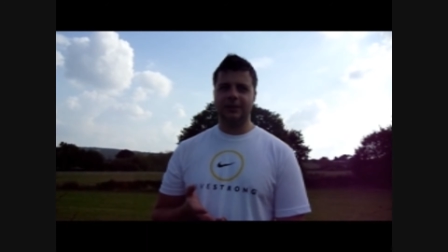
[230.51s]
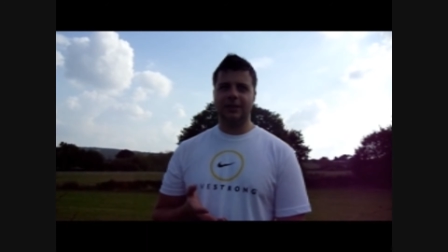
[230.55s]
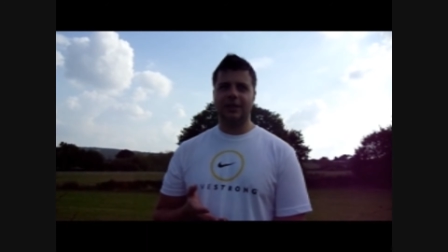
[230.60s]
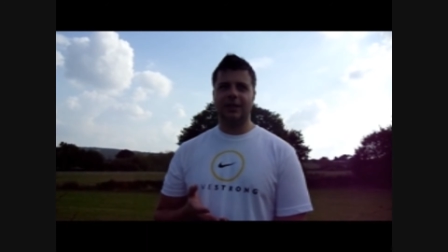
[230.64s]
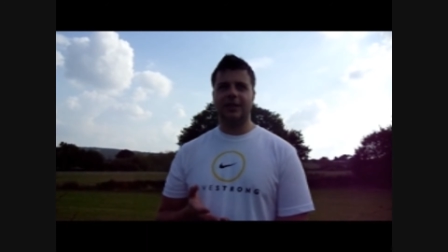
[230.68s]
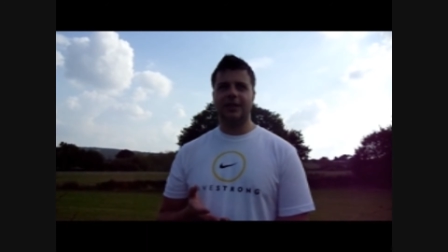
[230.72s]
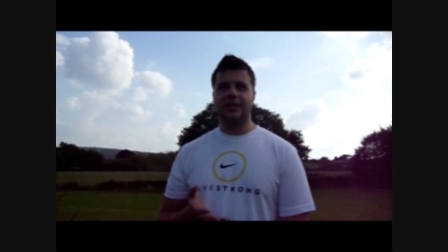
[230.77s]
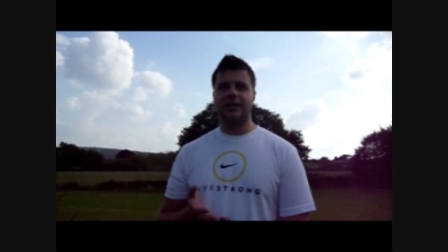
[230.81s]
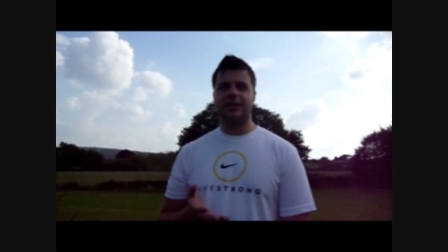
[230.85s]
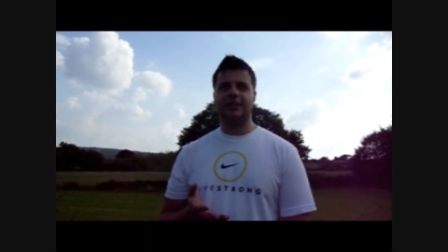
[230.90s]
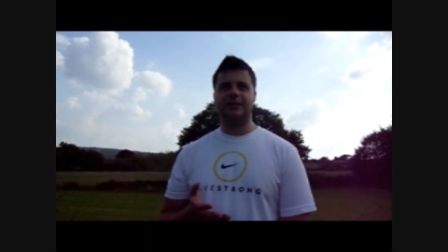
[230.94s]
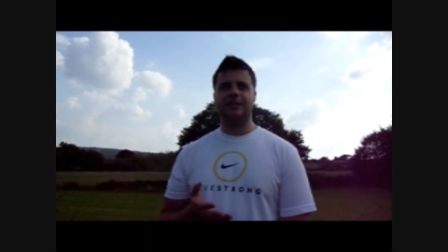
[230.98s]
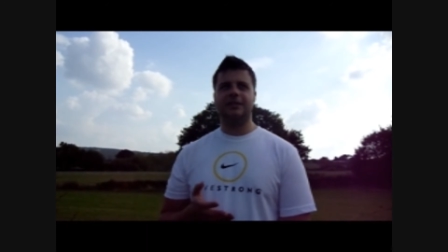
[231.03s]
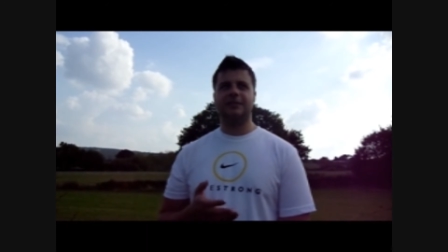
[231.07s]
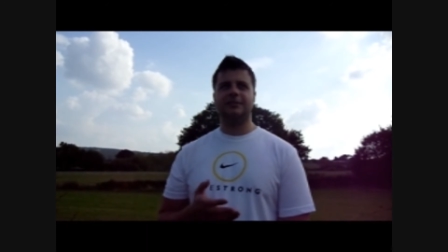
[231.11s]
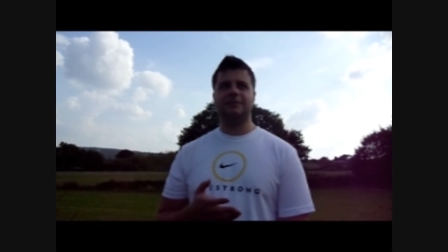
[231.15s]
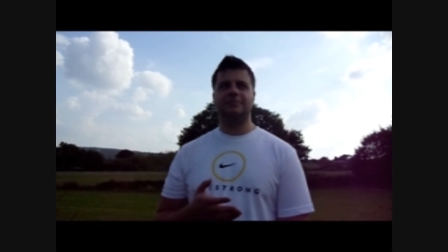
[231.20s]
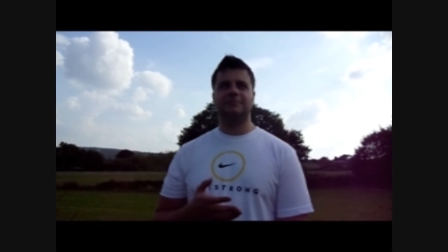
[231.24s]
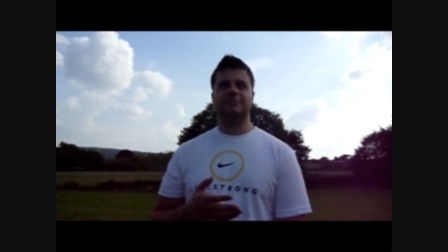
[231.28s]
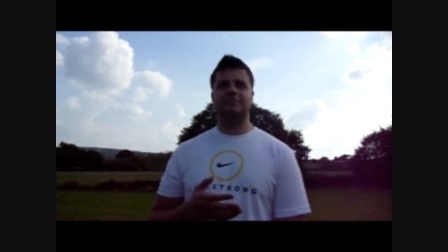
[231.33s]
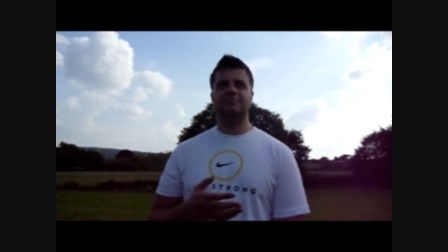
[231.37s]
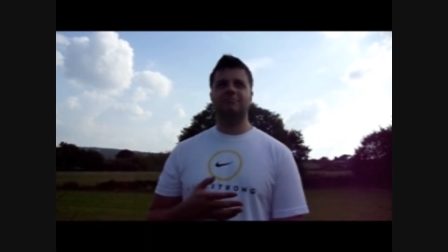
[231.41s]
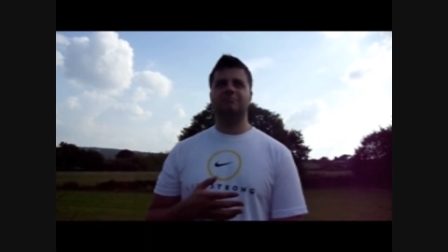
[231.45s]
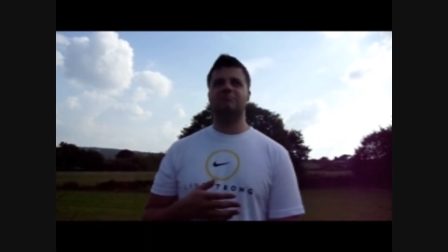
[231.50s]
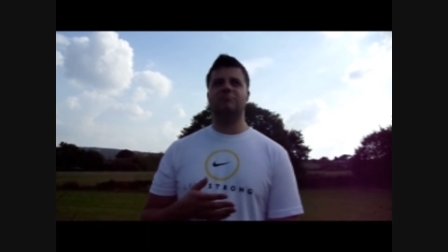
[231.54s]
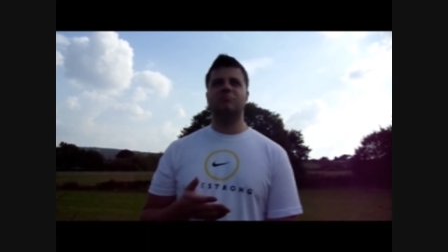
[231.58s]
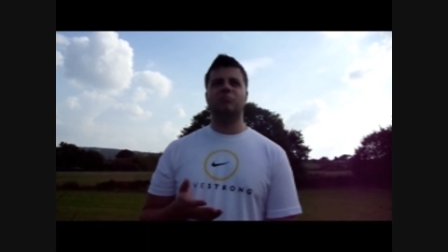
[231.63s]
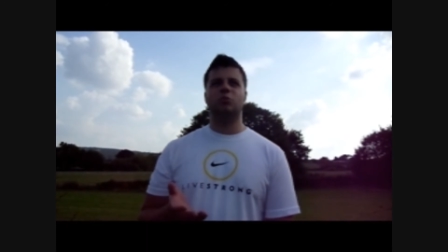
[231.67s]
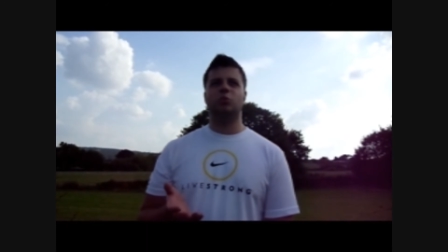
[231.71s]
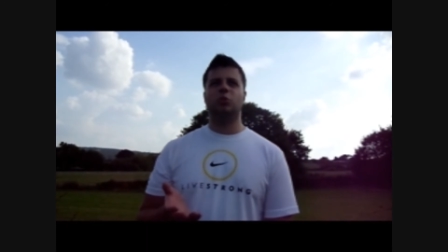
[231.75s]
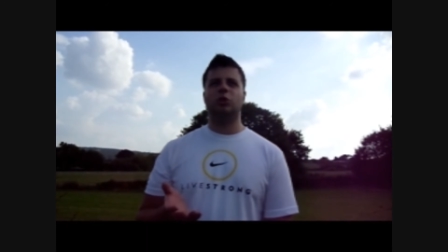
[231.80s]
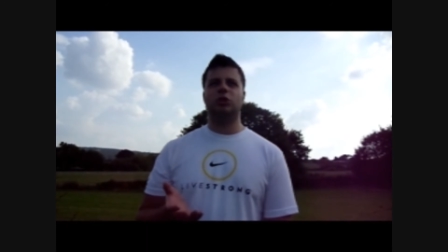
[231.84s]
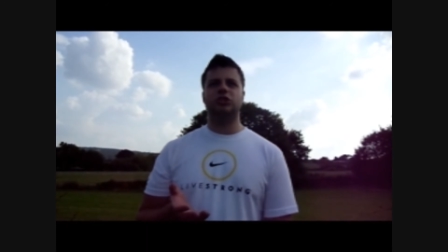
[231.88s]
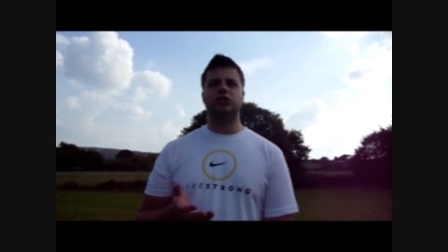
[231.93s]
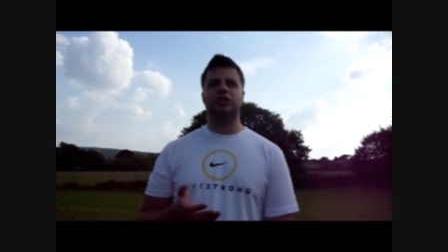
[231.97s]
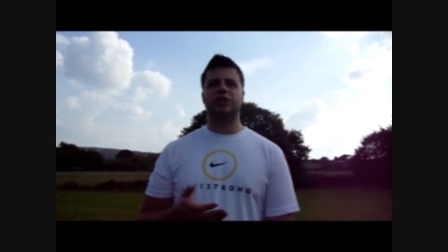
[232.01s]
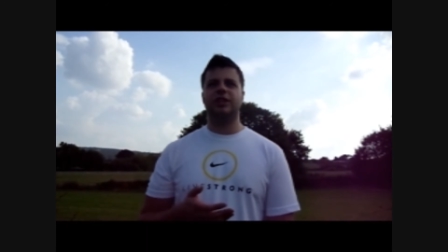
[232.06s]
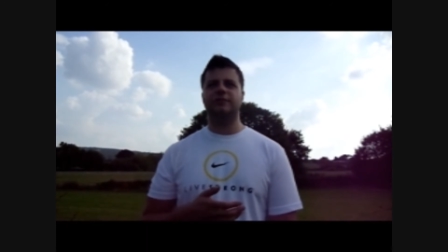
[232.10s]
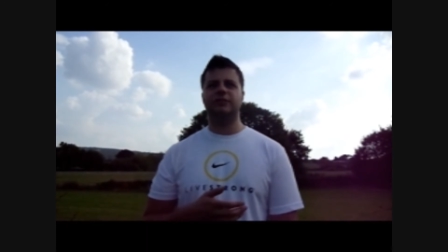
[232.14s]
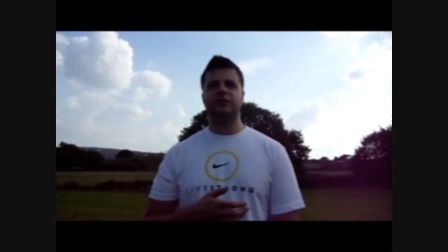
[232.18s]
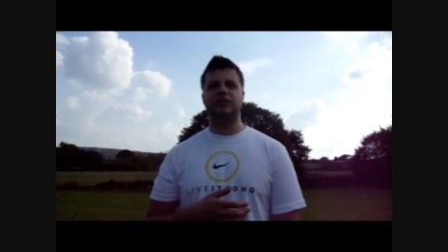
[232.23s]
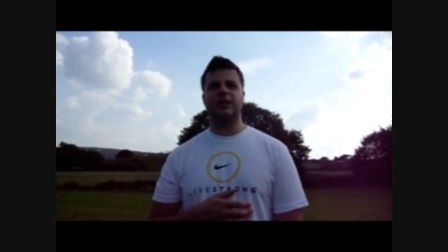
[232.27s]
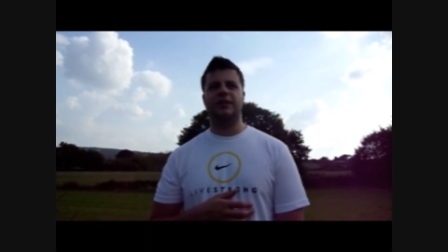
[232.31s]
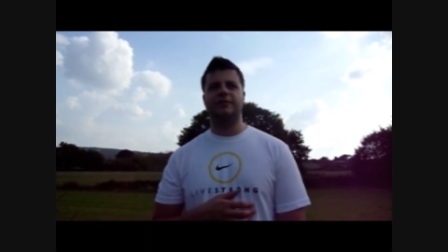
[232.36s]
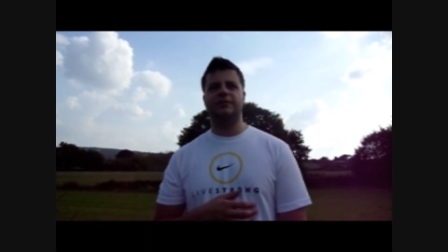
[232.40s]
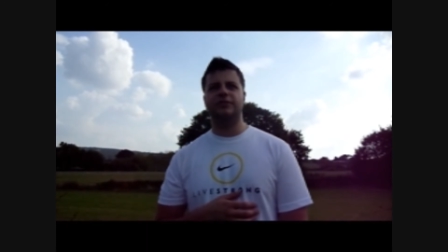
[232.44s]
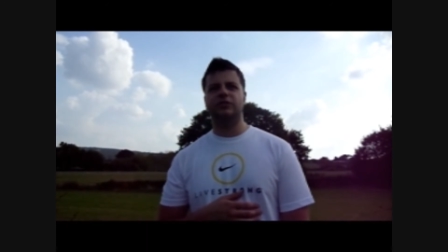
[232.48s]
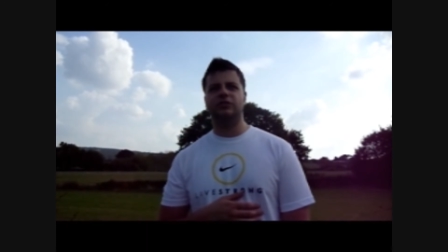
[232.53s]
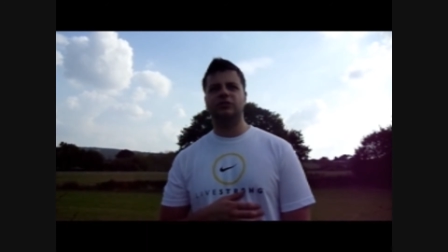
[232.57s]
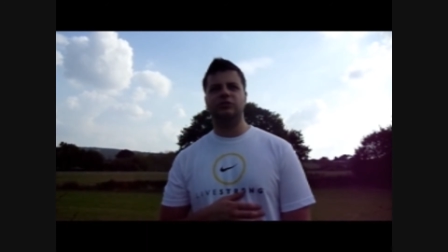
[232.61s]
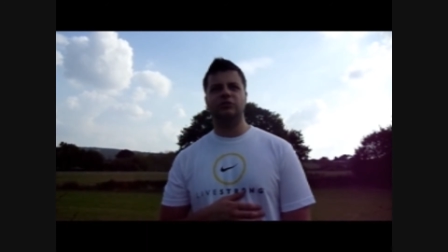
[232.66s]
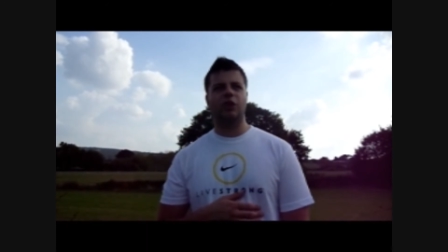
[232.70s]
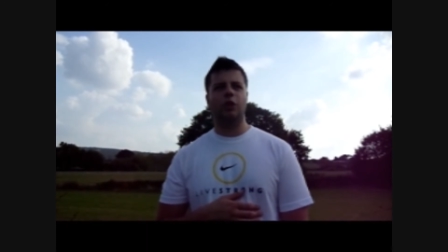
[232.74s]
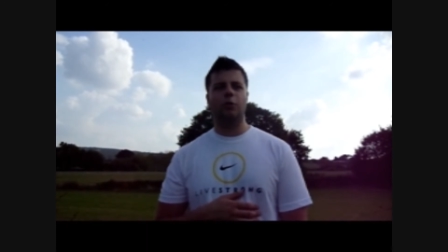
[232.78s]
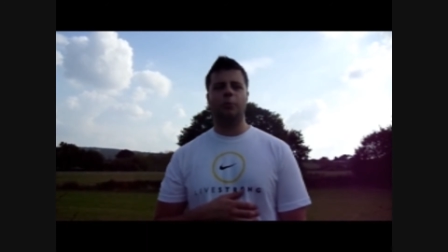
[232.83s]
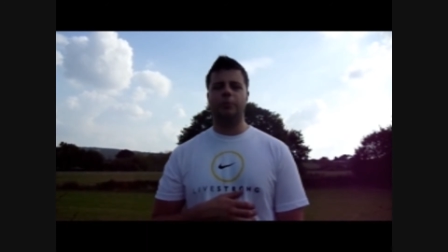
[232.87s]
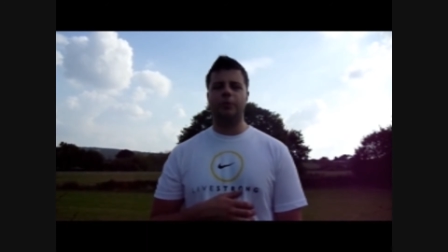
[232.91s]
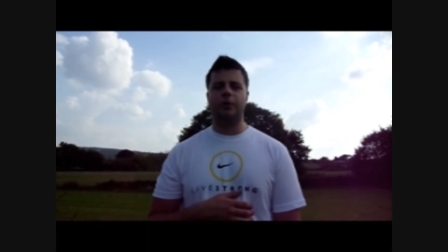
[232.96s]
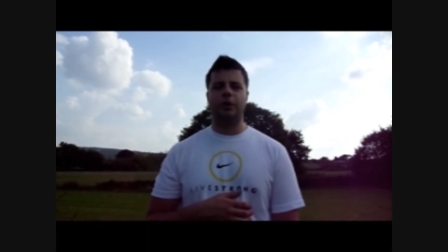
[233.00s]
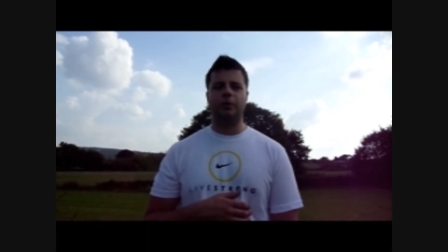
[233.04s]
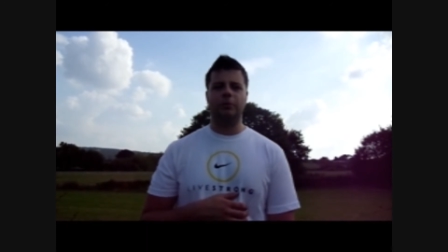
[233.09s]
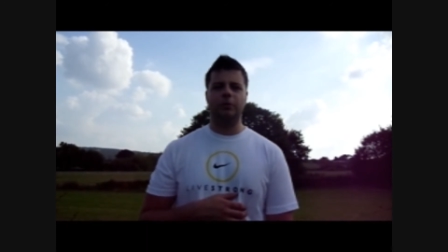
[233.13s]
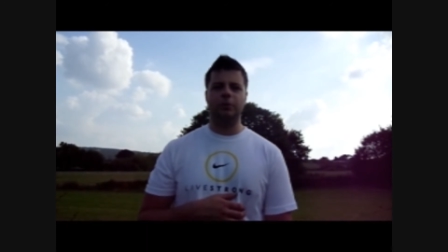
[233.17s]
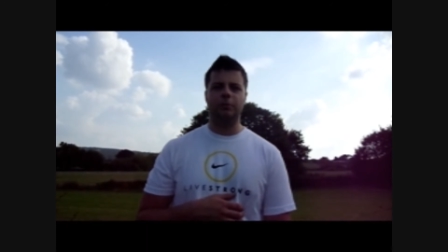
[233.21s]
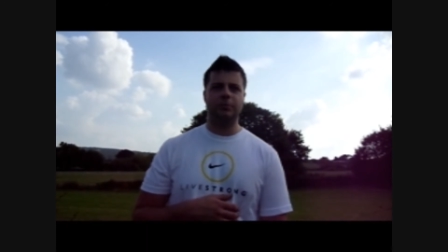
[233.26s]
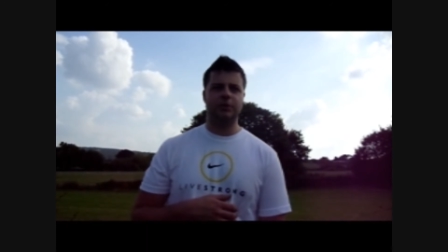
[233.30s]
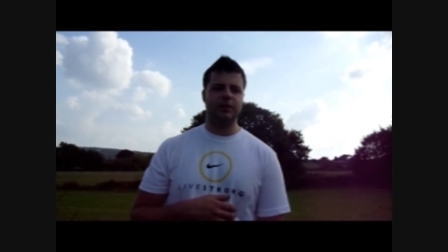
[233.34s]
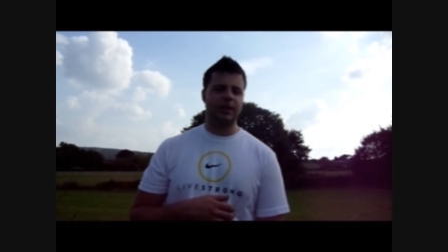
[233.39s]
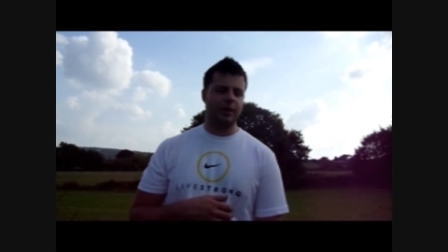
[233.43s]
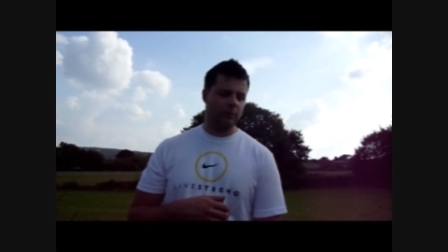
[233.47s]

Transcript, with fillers: Uh, 177, no problem.